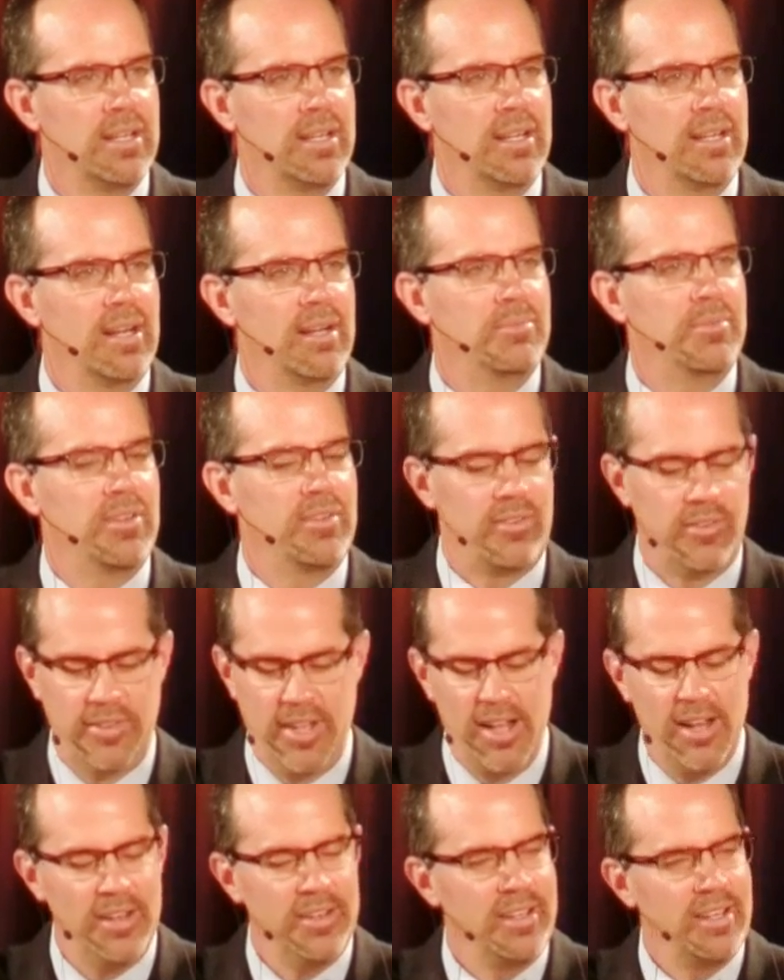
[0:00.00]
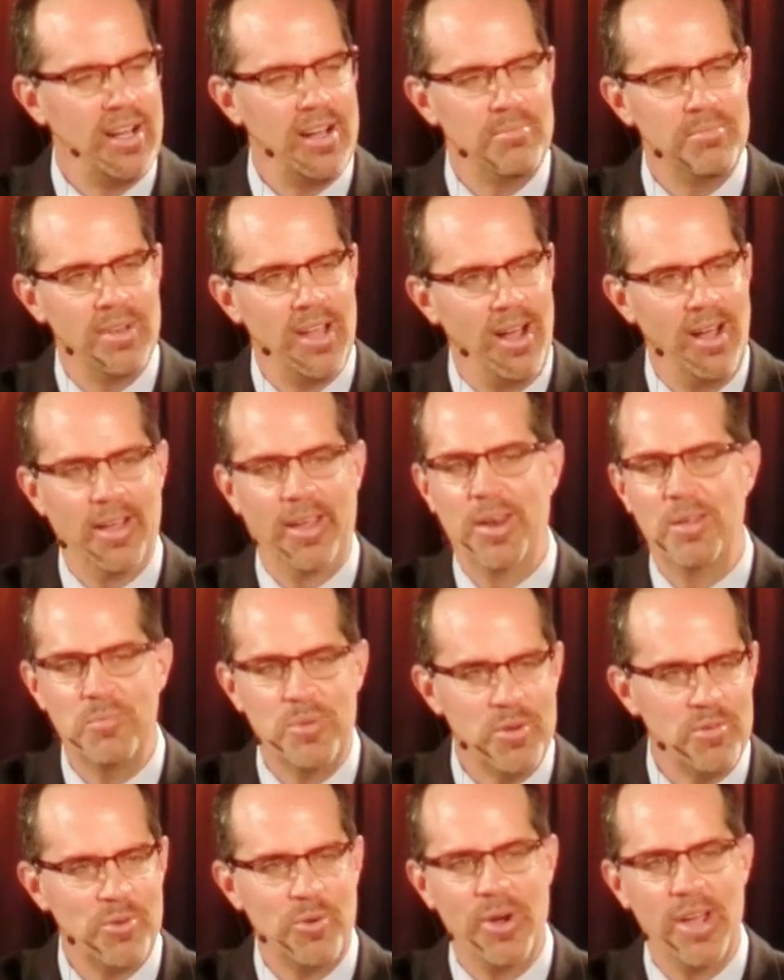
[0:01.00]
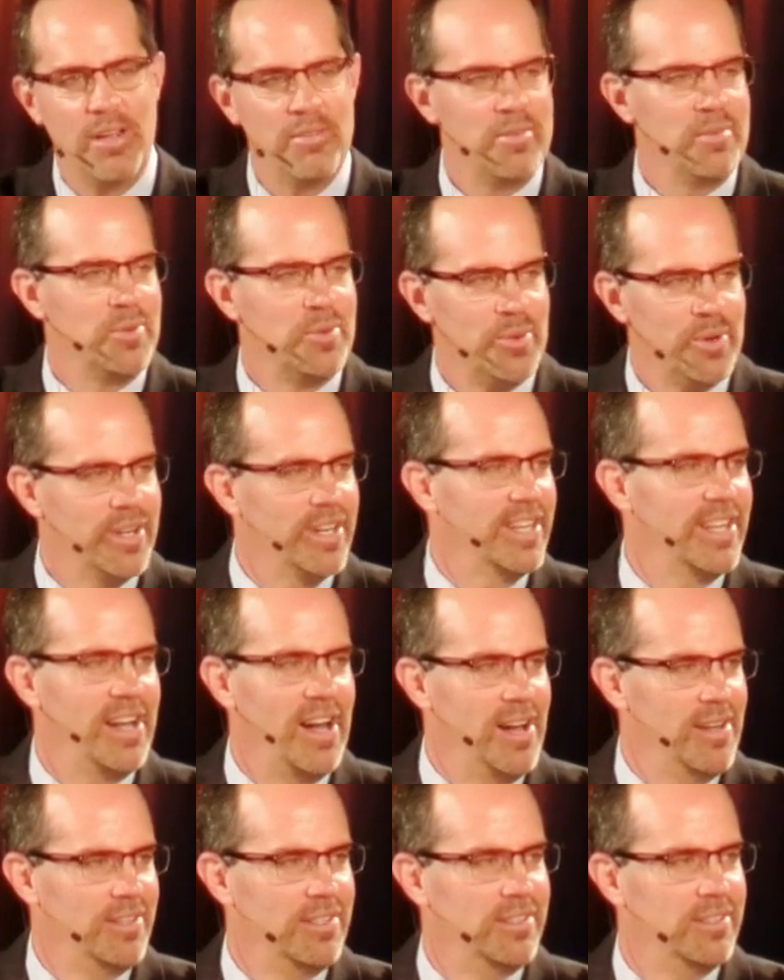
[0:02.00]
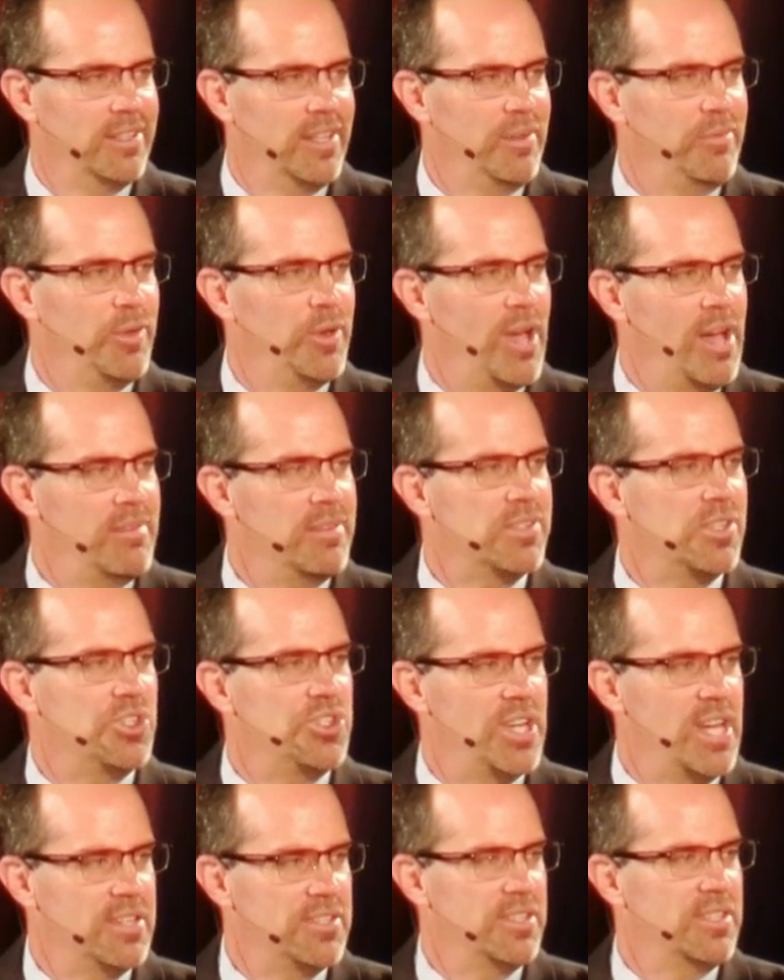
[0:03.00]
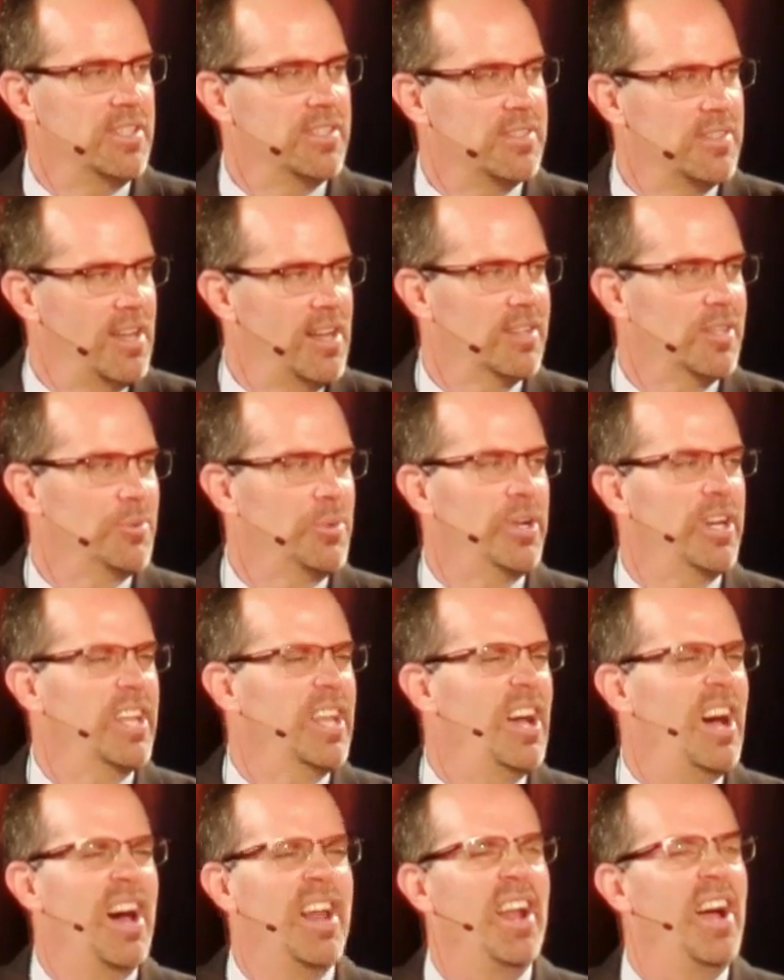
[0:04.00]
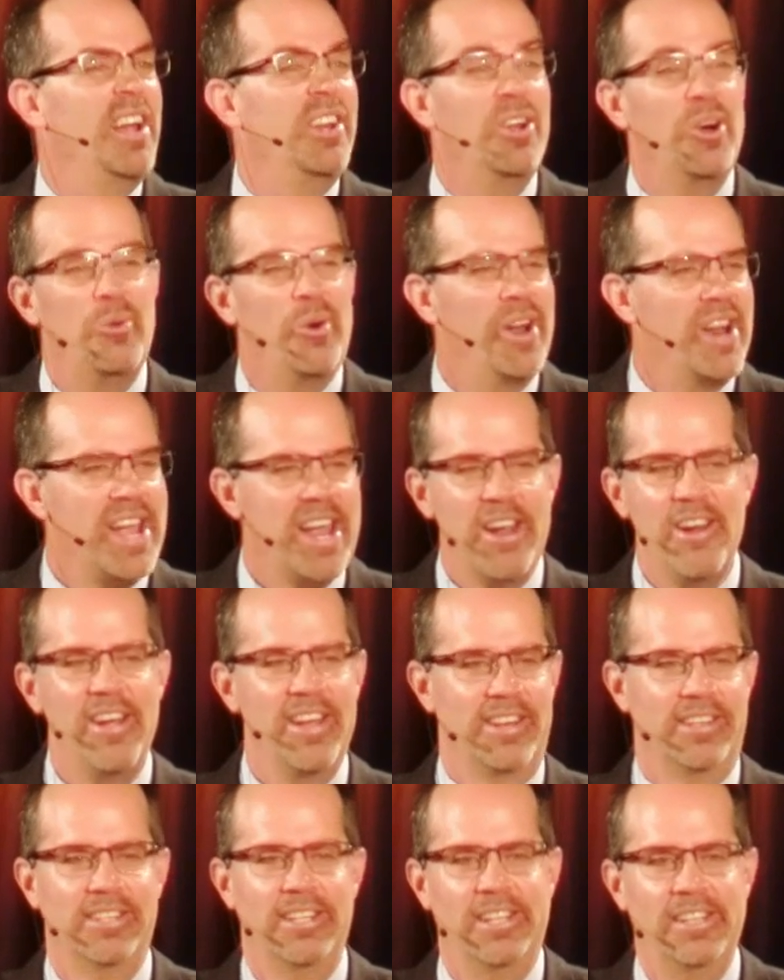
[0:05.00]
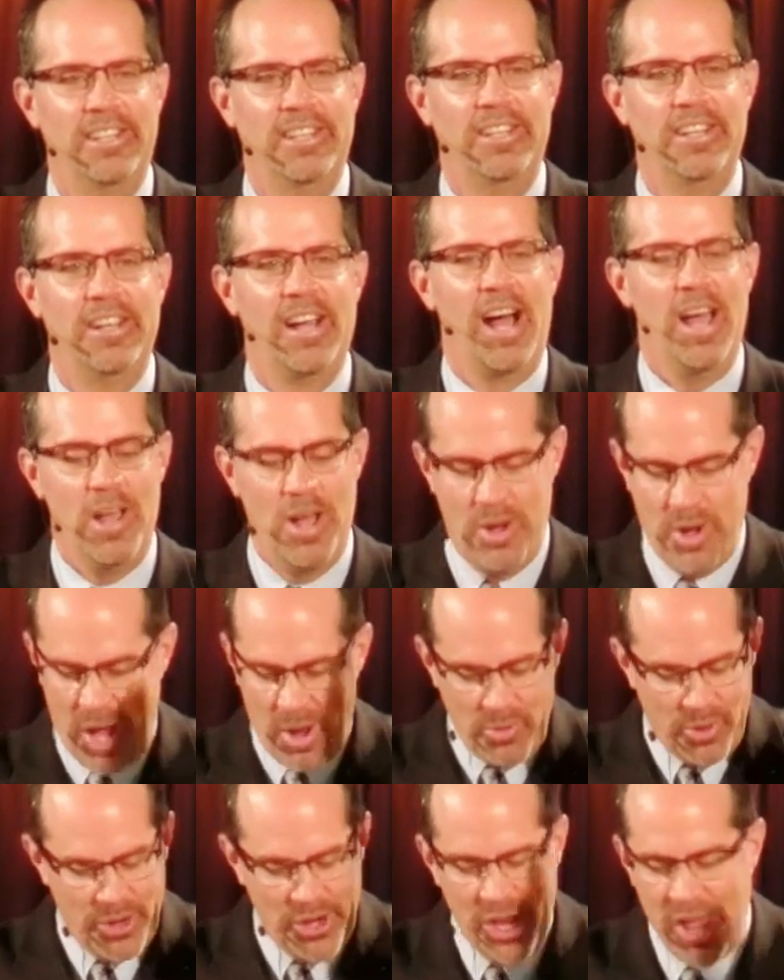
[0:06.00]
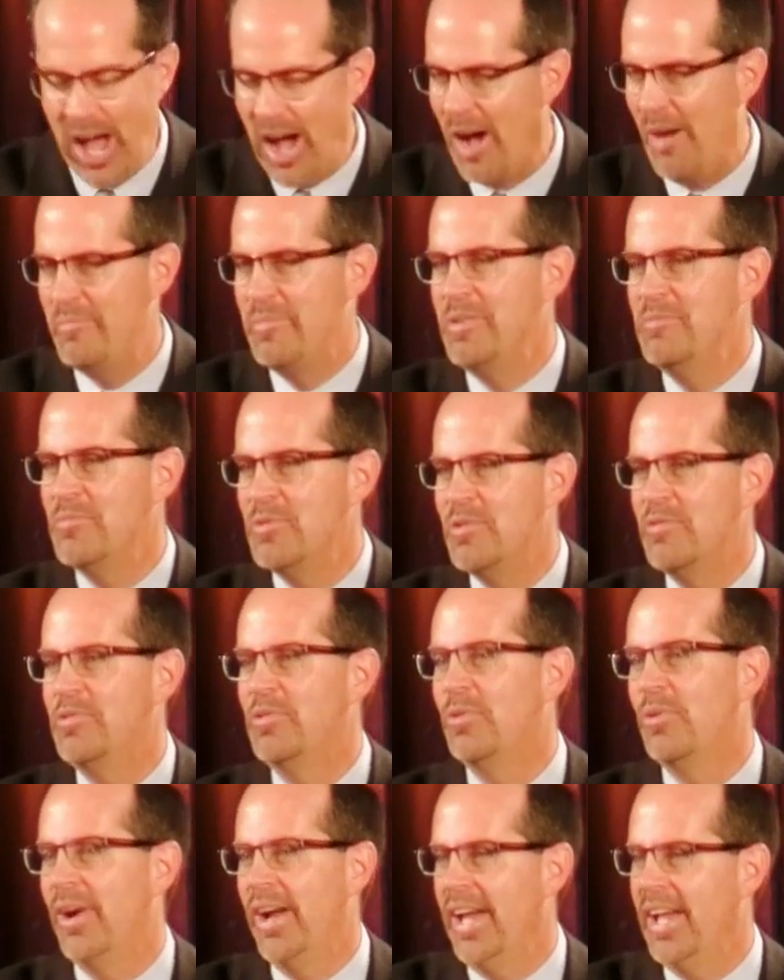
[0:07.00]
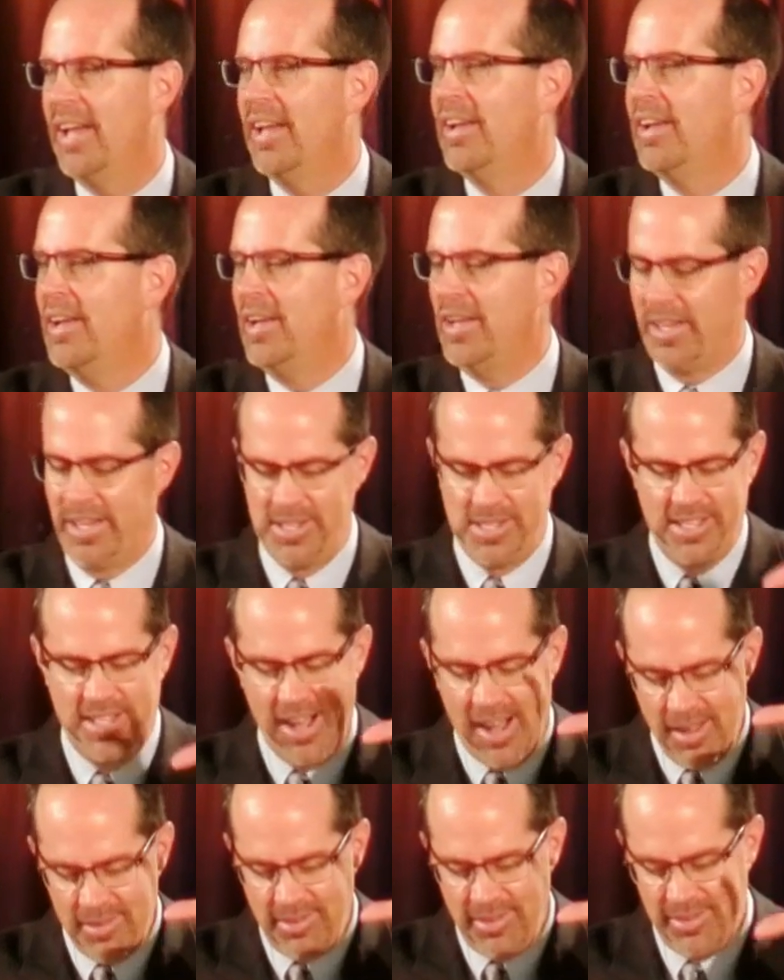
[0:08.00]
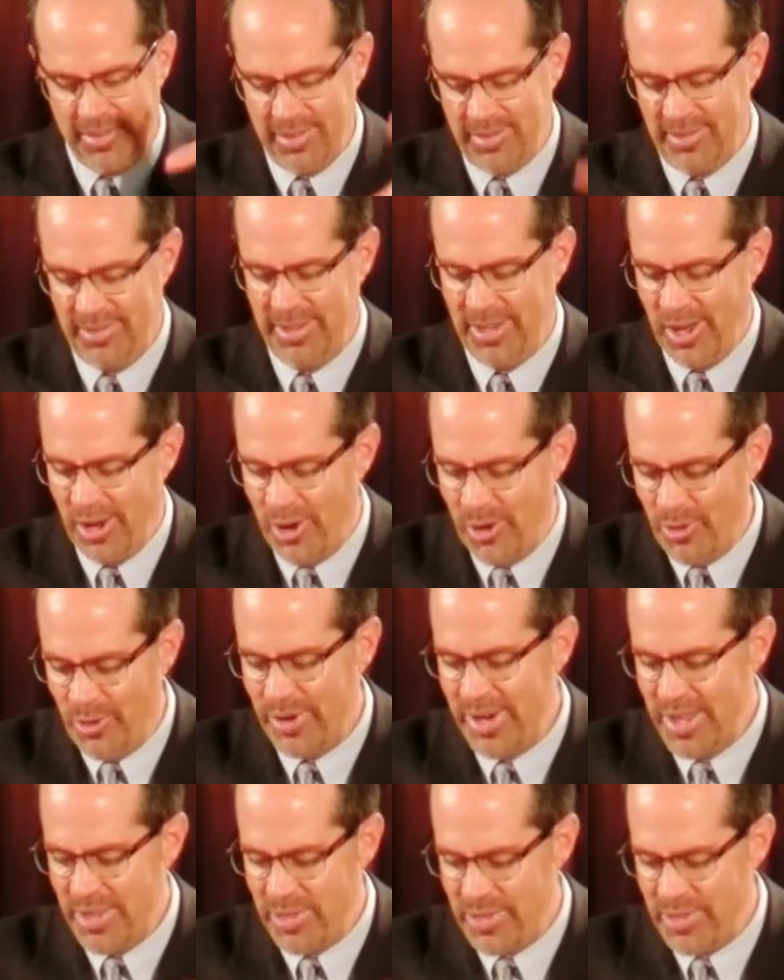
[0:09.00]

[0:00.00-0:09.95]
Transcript: And I'm just telling you, I'm not going to move away from the word of God. If you have a suggestion that's not the word of God, I don't want to hear it. I, I will not be moved away because God says this is the only